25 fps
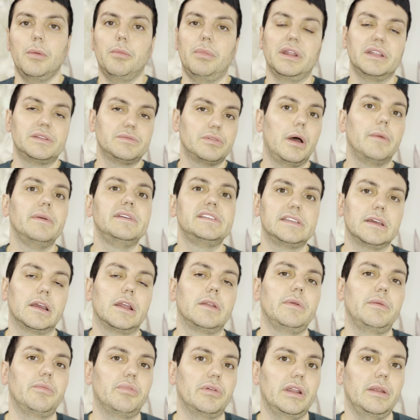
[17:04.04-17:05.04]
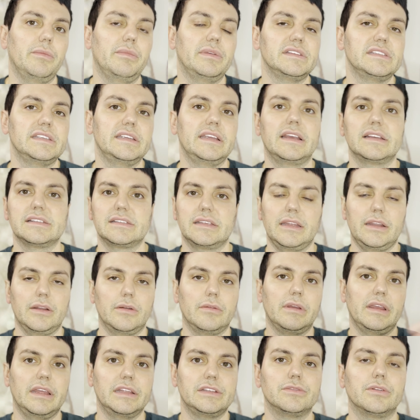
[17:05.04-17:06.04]
but it's probably still gonna be pretty busy because you
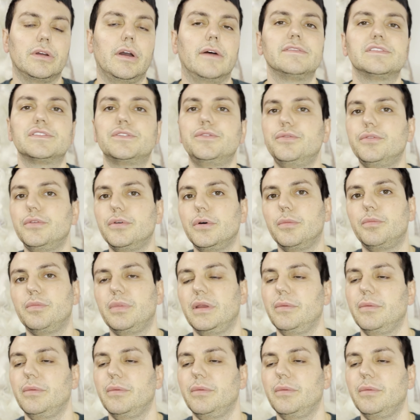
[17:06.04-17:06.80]
know kids are off school,